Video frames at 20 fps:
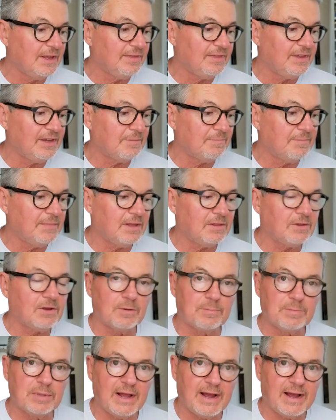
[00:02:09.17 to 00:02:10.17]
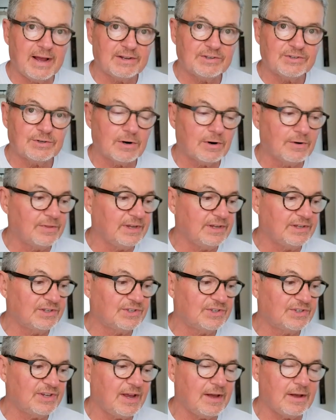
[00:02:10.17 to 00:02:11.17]
amelioblasts are these
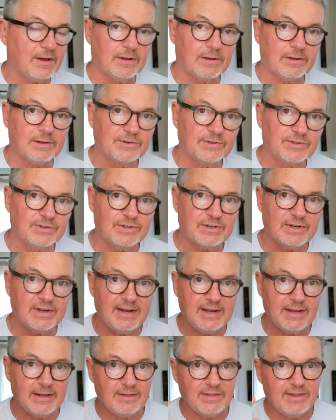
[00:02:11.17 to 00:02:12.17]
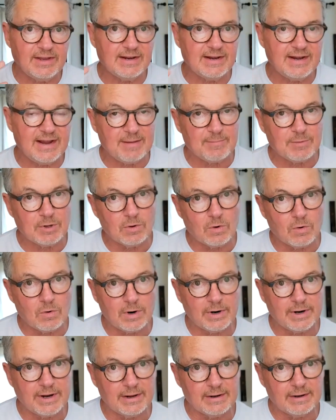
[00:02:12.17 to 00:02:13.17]
cells in the enamel
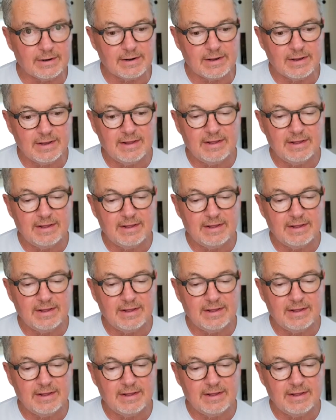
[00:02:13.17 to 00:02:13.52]
organ